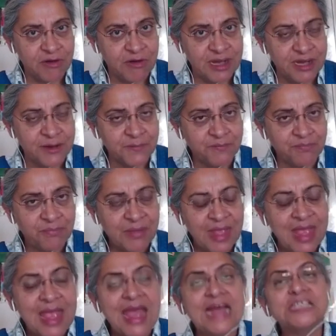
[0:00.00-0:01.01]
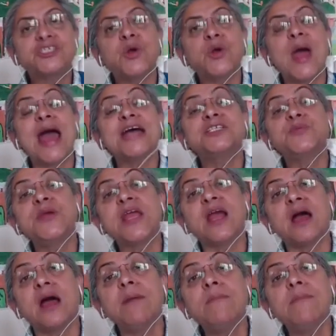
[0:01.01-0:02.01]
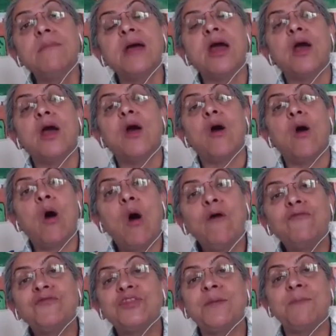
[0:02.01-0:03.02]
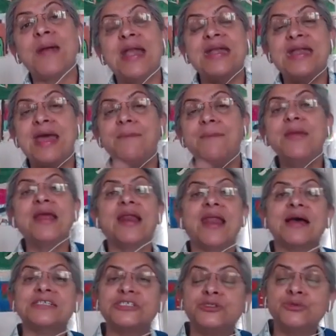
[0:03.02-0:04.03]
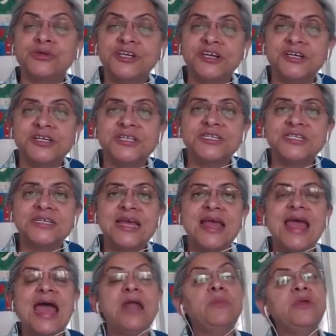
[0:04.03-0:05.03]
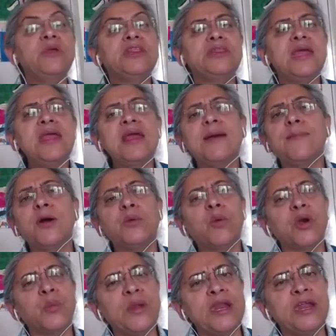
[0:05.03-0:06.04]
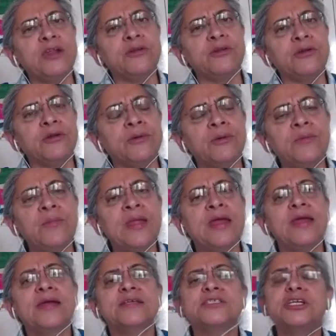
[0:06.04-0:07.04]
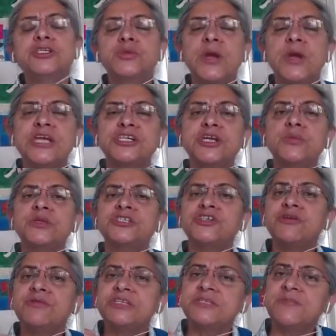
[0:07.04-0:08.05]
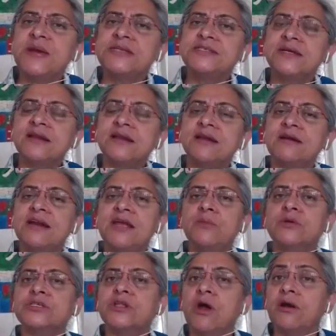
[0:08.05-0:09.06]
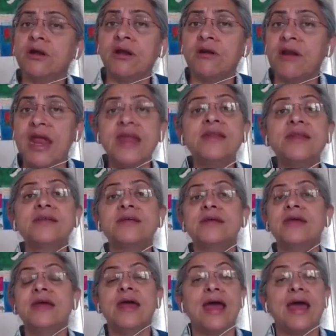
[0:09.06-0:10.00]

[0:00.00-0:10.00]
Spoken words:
to read. And so as we come off the pandemic last 2 years and we think about what we need to do, situation with children's basic learning was not great